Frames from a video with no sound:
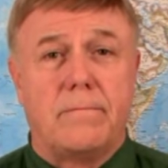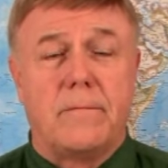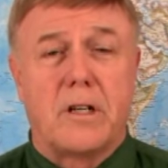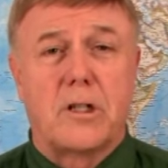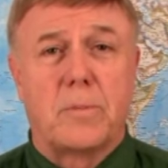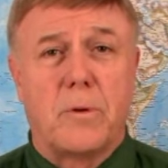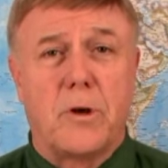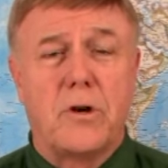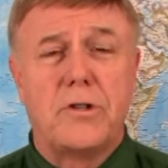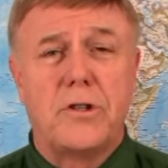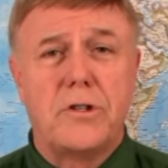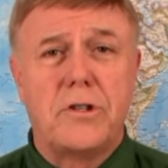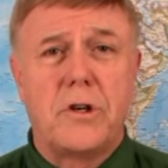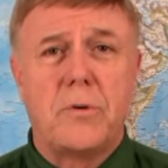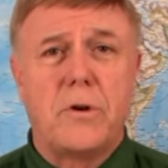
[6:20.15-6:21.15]

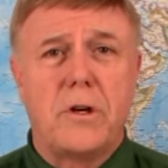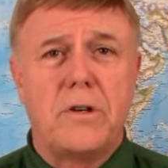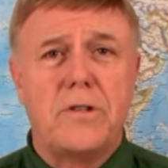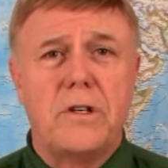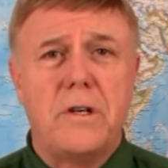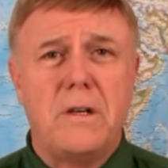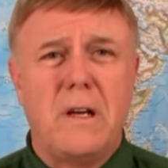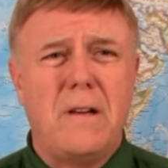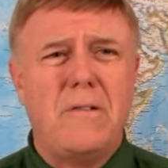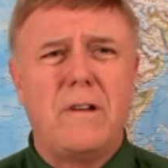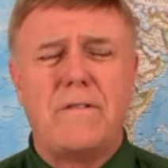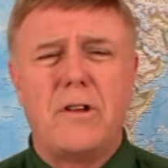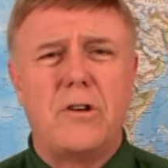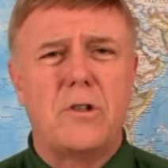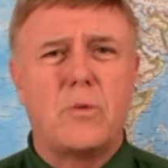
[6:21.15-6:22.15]
explosions you were using? Even
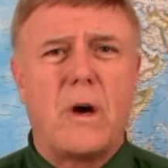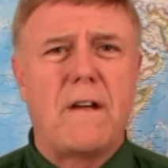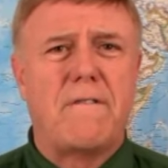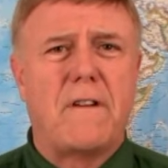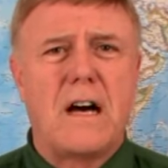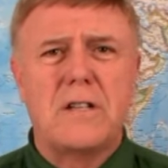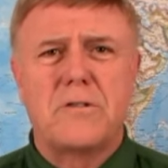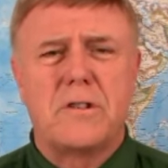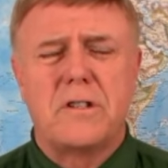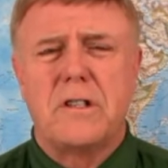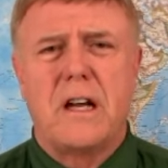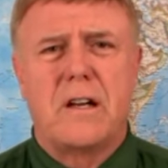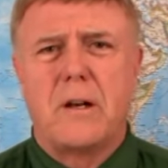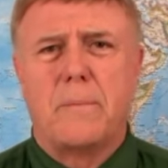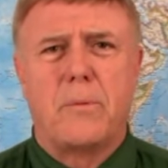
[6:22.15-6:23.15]
if you use white phosphorus, it's
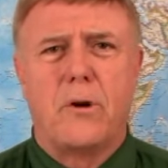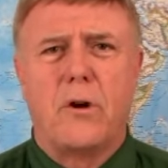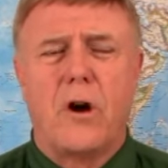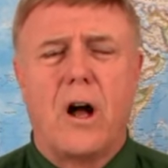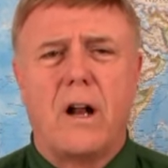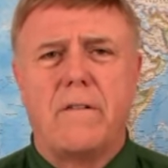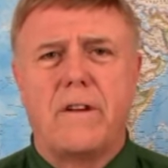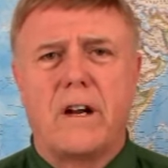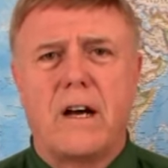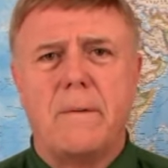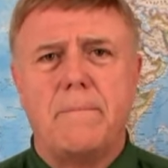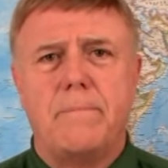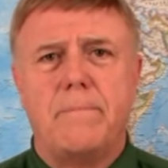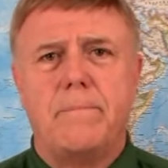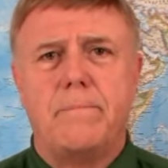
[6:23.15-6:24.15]
not going to burn all of it
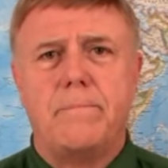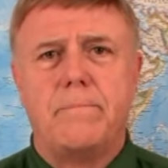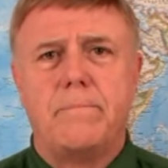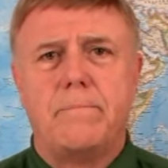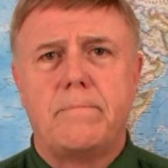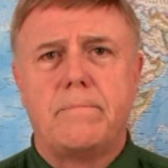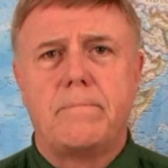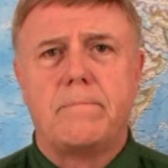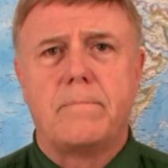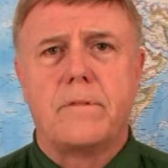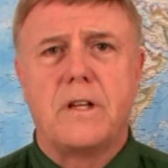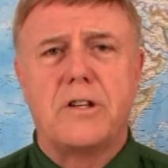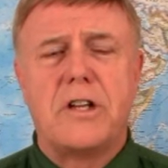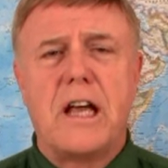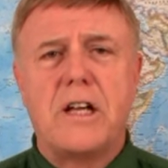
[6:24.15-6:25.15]
up,
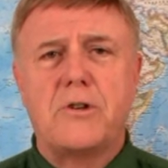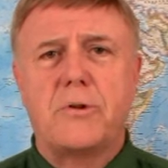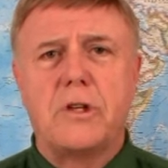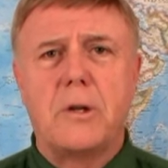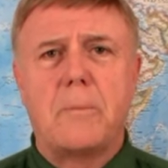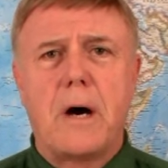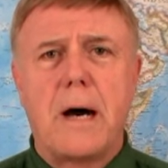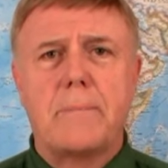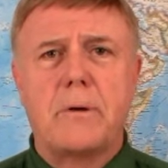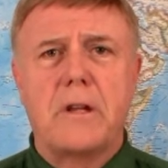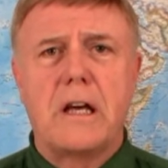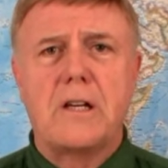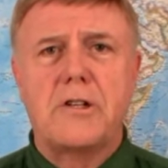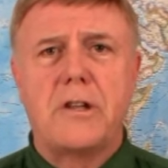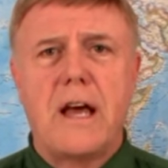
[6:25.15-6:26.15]
endangering the
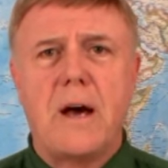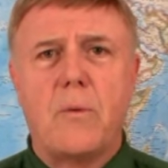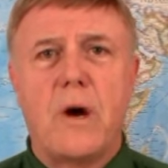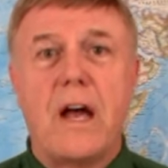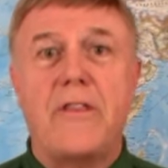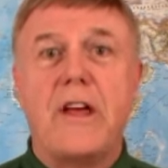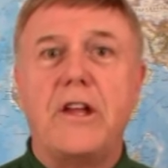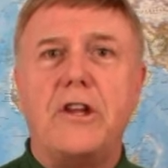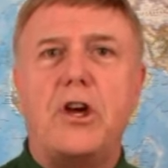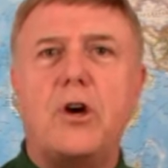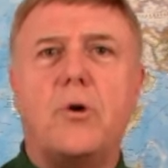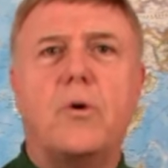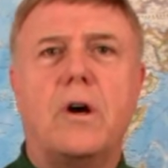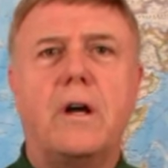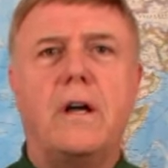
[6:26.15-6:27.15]
population that way. And then
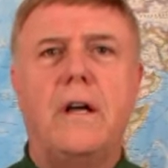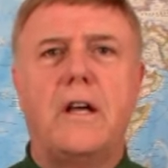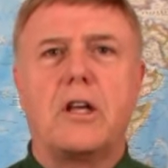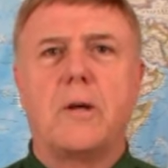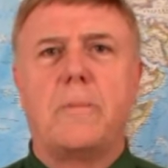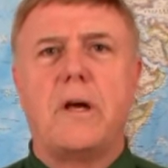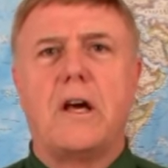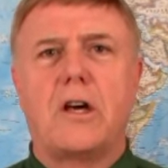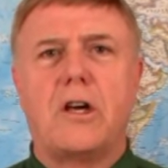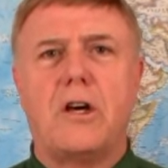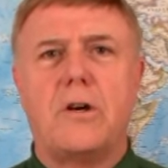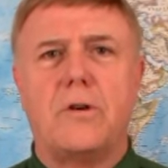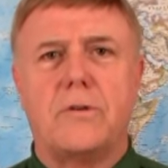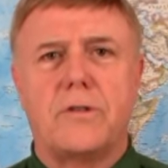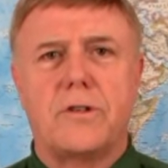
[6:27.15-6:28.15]
you could be
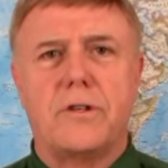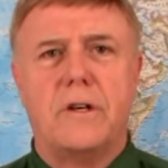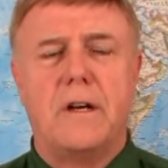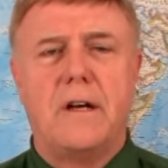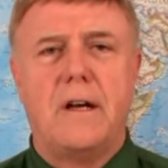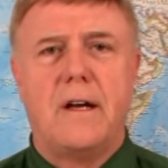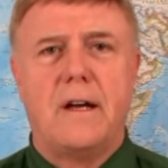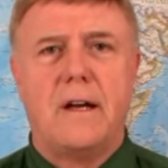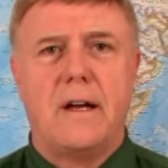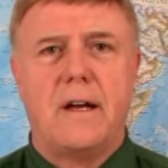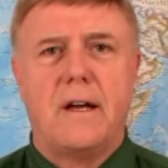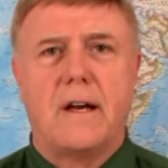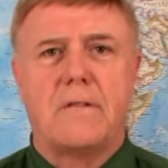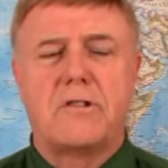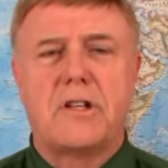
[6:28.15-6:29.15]
accused
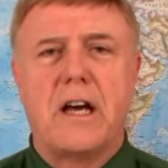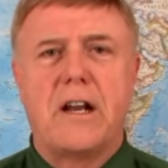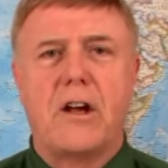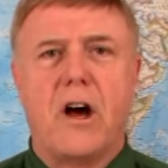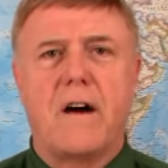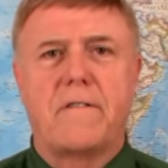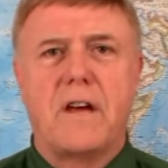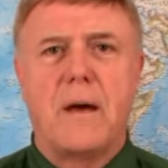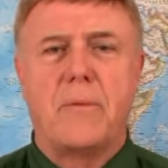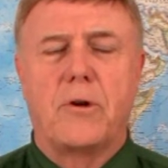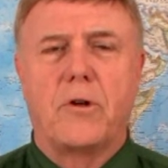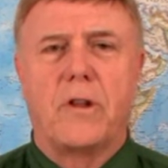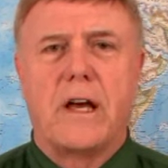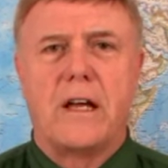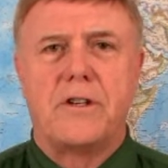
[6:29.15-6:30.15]
of setting off
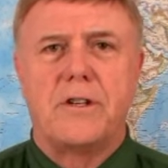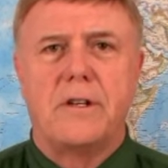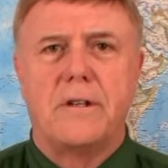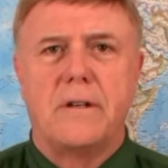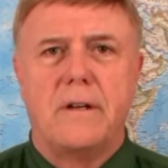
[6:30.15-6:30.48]
chemical agent.